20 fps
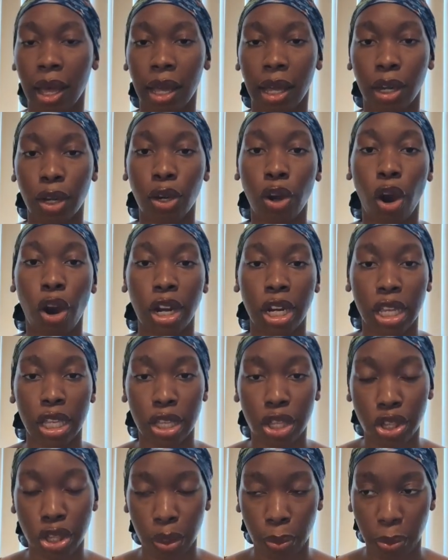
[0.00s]

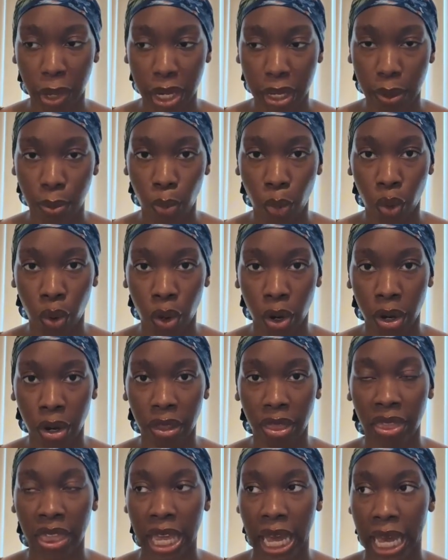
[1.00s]
guardianship anymore,
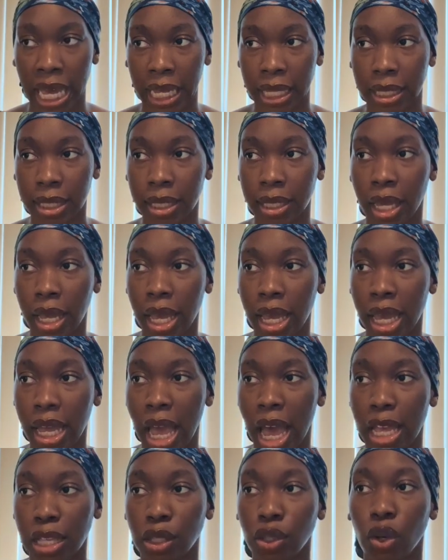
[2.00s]
that
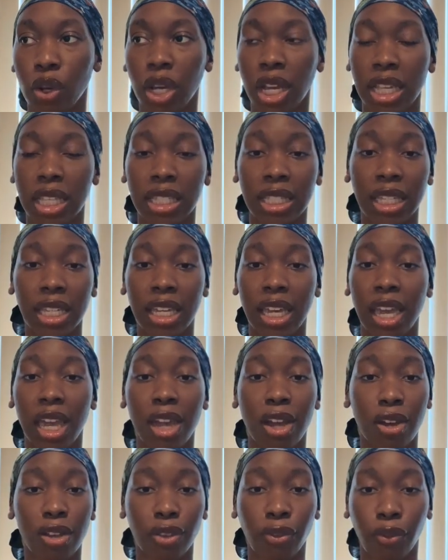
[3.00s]
as long as he
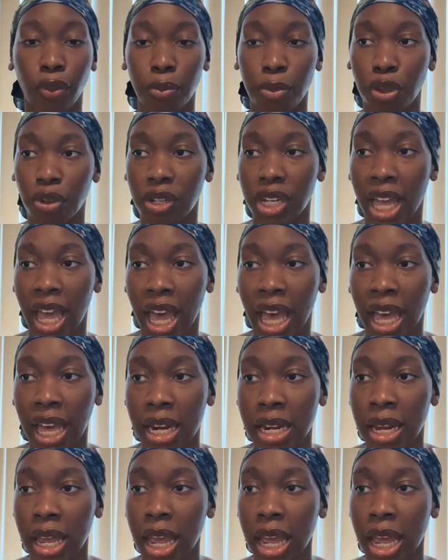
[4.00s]
hears from your dad,